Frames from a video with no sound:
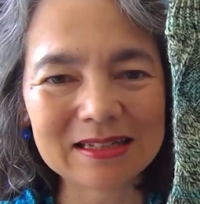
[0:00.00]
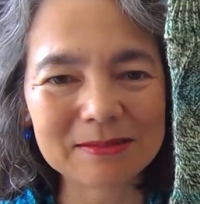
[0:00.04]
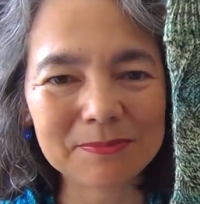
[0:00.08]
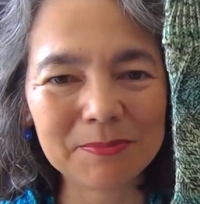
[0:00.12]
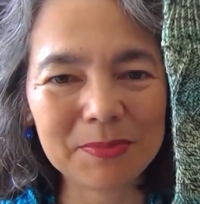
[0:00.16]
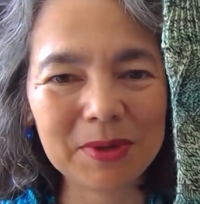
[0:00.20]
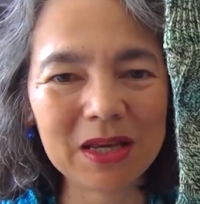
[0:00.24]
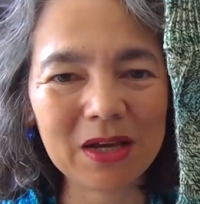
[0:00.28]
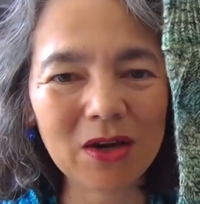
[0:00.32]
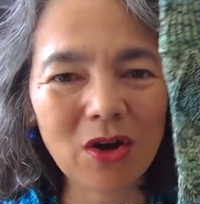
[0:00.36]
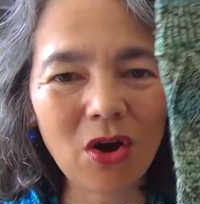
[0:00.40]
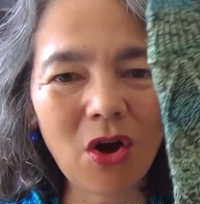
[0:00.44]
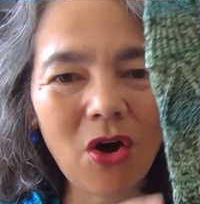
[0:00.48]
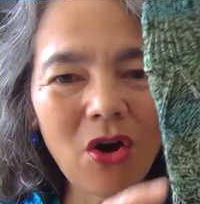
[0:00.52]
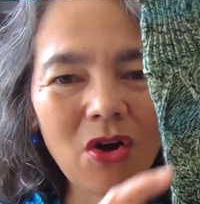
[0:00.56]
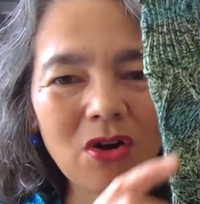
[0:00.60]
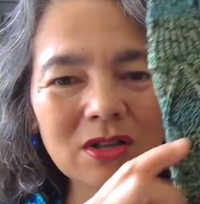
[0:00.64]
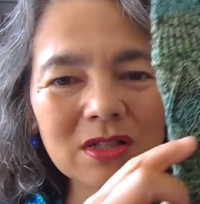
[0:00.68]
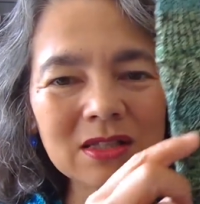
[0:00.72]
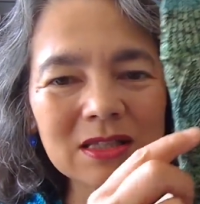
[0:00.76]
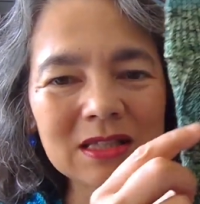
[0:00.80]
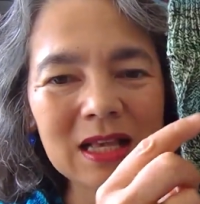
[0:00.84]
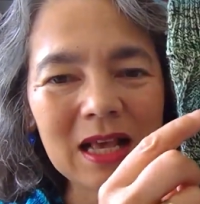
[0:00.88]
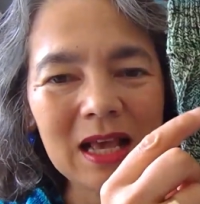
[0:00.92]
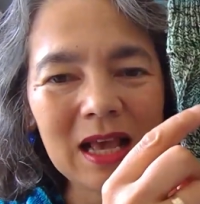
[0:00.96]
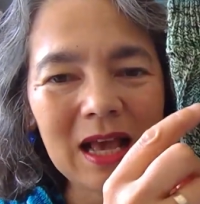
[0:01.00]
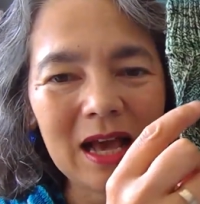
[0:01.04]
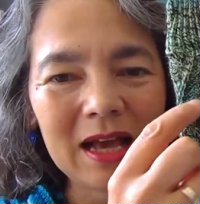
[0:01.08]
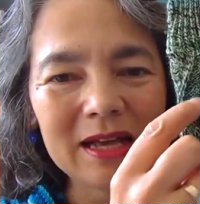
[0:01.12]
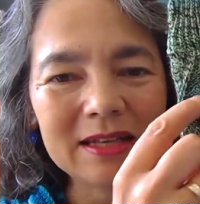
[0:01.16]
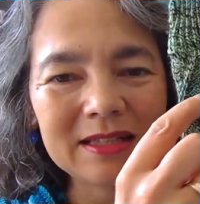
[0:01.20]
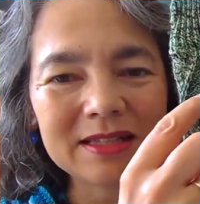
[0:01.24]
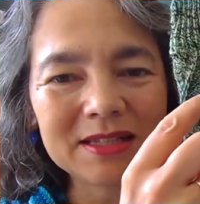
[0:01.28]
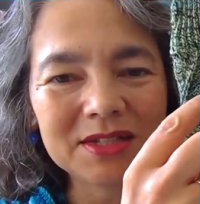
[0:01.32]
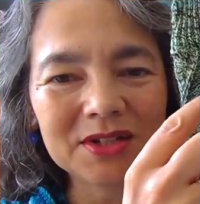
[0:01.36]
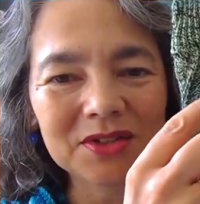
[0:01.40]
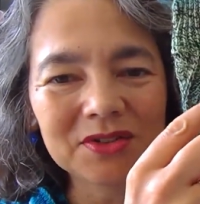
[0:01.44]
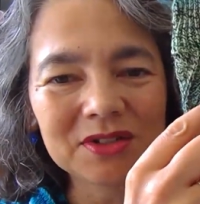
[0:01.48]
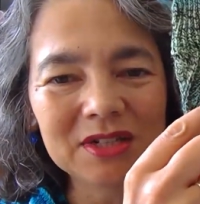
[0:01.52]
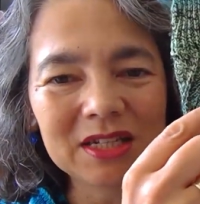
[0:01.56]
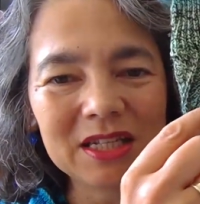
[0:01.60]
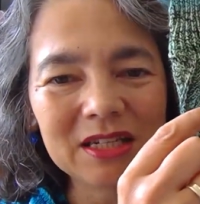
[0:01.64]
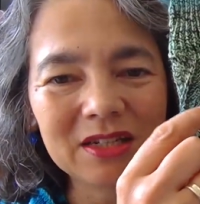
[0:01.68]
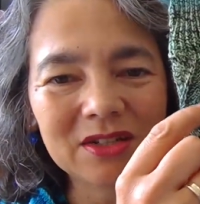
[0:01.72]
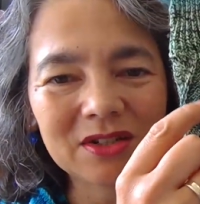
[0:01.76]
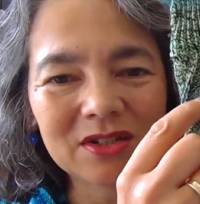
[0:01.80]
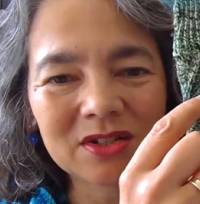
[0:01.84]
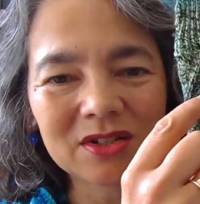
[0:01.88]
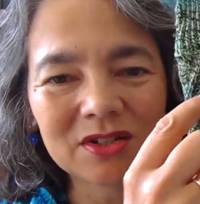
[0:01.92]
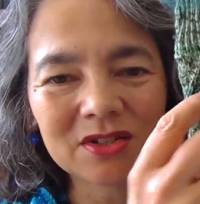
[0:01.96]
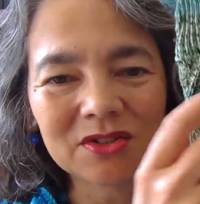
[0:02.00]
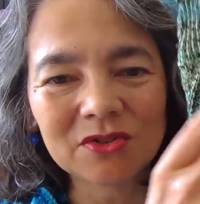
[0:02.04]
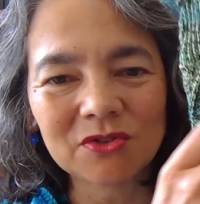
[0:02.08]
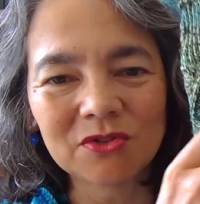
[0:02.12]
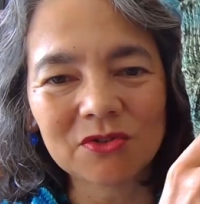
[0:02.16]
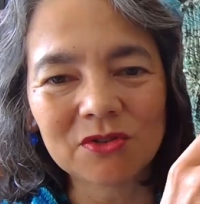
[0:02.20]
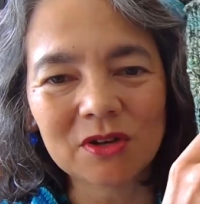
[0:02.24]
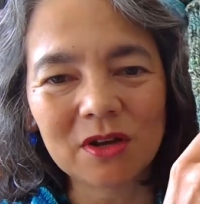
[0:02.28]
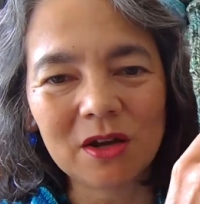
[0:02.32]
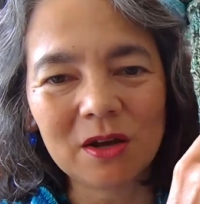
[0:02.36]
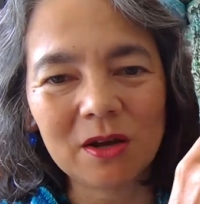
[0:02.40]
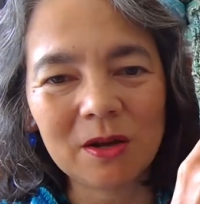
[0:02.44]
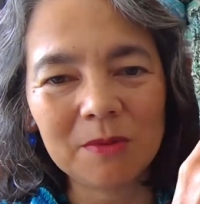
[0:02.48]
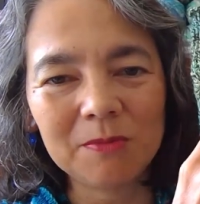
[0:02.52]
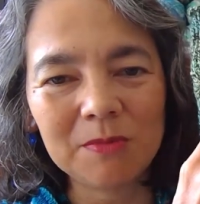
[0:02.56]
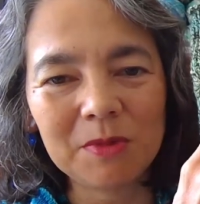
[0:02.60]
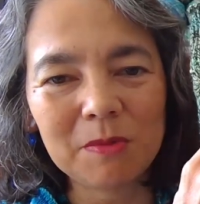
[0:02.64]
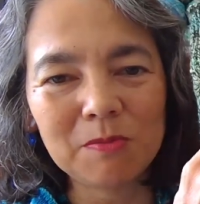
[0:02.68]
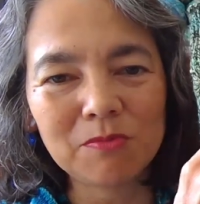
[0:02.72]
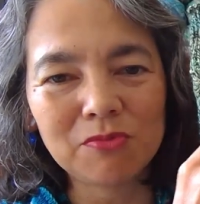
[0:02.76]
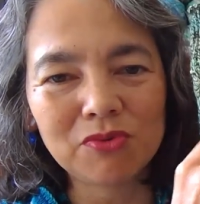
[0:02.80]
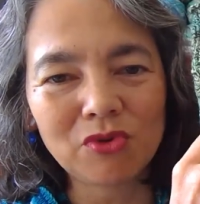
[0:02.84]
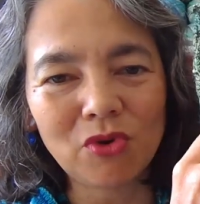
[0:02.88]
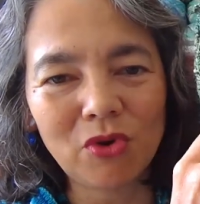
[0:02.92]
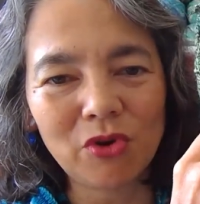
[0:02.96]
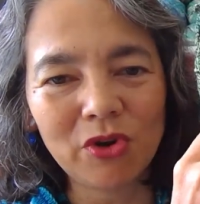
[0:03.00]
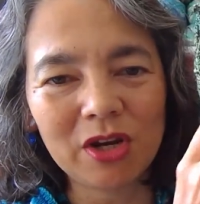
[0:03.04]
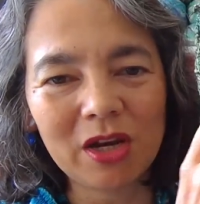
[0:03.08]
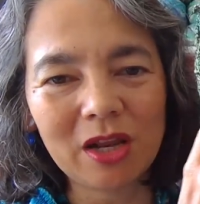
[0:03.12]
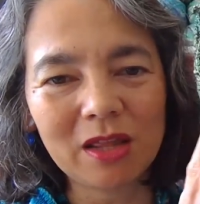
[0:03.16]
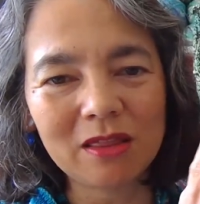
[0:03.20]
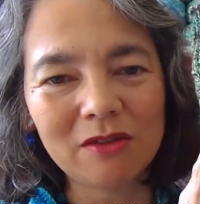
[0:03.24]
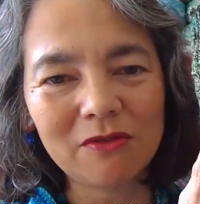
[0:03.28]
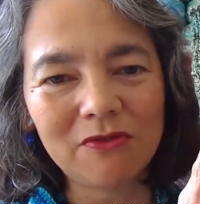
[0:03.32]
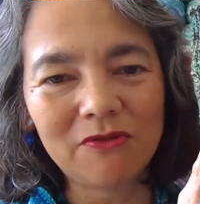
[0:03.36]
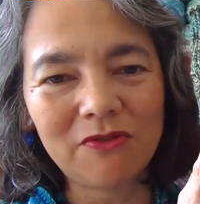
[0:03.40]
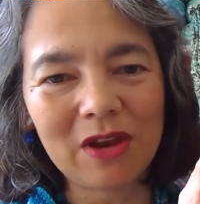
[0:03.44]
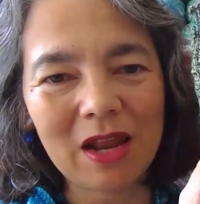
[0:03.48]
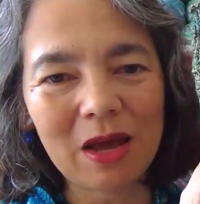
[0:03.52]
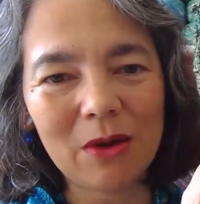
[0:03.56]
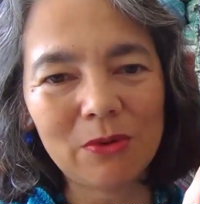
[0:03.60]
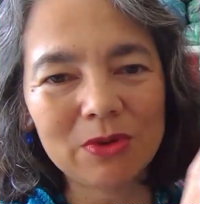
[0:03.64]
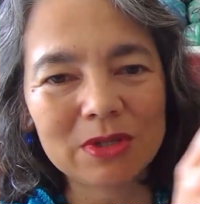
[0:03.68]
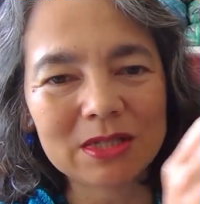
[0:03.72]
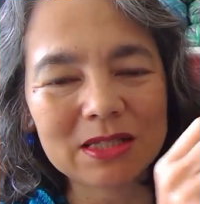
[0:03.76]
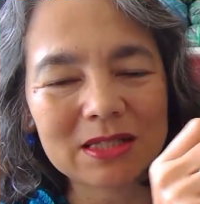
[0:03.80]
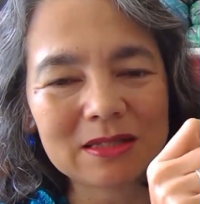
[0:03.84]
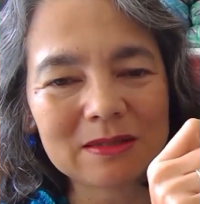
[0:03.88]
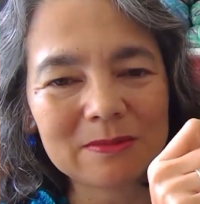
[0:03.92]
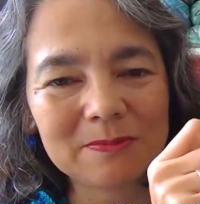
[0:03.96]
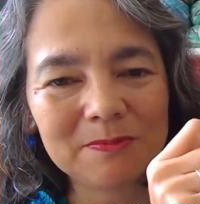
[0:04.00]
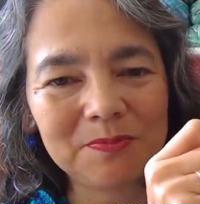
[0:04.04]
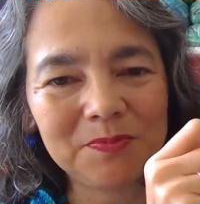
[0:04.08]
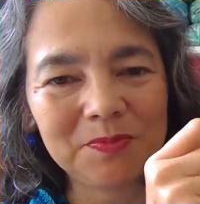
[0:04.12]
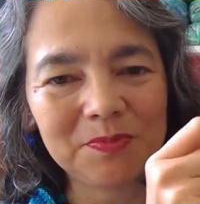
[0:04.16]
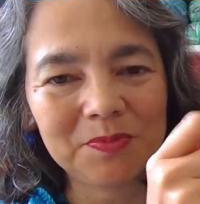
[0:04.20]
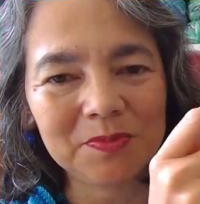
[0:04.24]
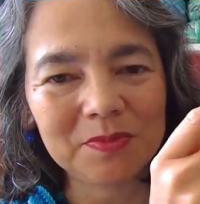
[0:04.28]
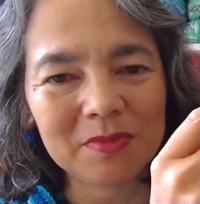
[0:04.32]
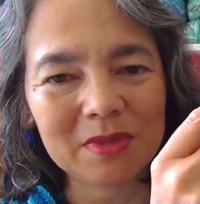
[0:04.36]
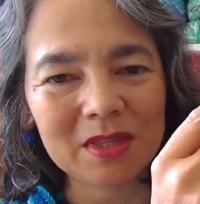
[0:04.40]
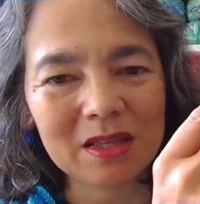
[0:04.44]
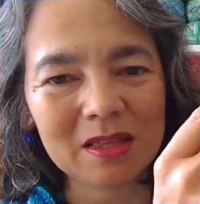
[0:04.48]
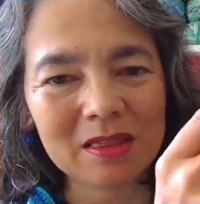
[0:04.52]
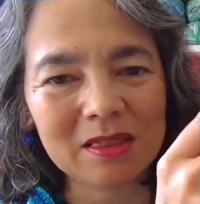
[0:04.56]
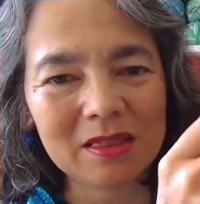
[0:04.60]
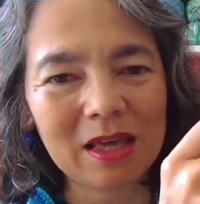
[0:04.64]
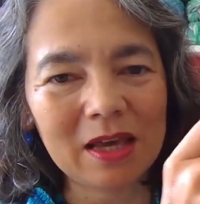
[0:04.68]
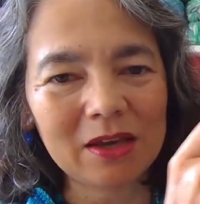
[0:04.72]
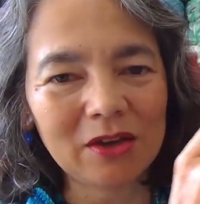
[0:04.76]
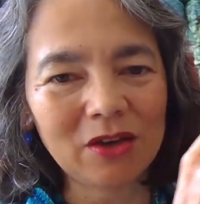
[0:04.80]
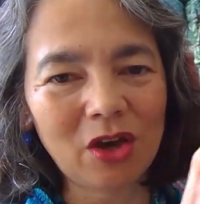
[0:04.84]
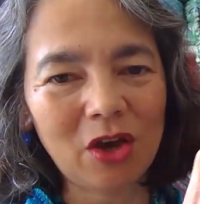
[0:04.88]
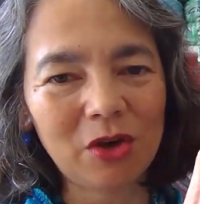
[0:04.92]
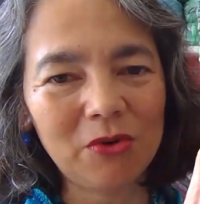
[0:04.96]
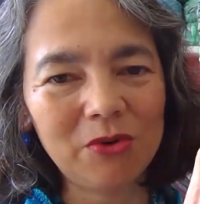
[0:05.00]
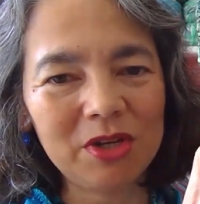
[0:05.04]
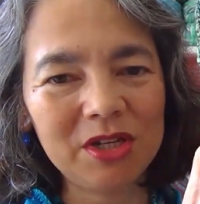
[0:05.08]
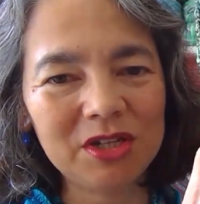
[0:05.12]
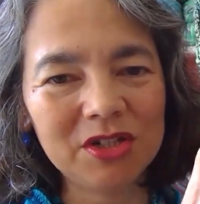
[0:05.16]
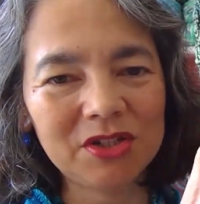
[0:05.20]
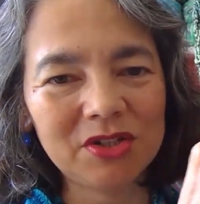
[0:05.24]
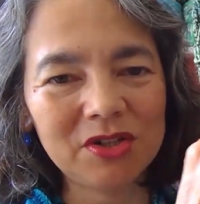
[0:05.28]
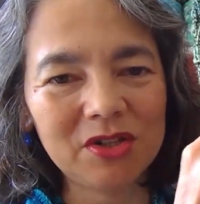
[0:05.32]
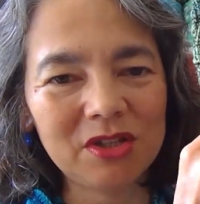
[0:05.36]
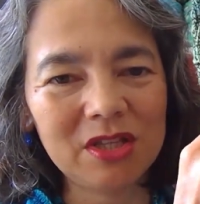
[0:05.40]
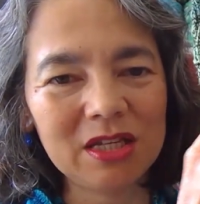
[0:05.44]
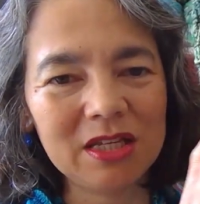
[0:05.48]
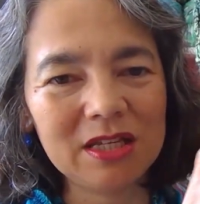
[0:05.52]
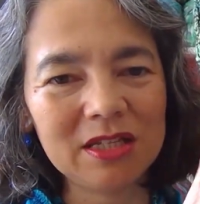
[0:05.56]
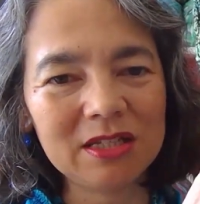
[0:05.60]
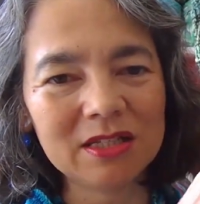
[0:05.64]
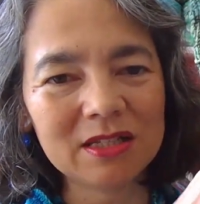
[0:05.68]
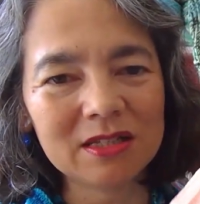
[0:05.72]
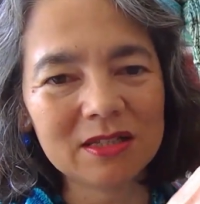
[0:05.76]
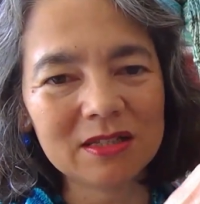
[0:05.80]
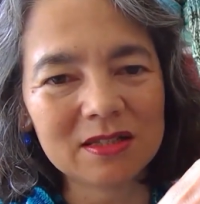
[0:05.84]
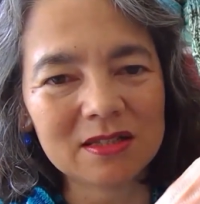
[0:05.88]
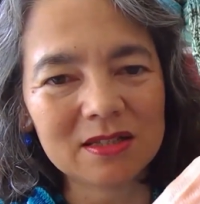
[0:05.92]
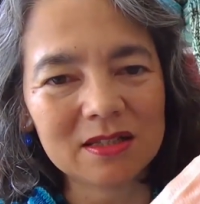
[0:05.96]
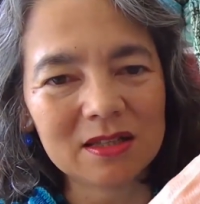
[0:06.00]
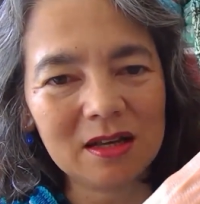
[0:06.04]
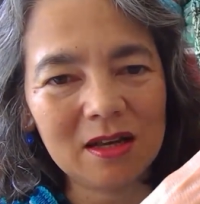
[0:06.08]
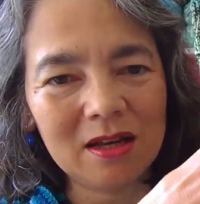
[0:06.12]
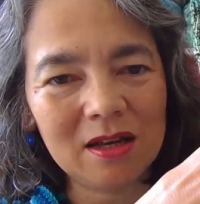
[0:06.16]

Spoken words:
because I still need to embroider the flowers that go into these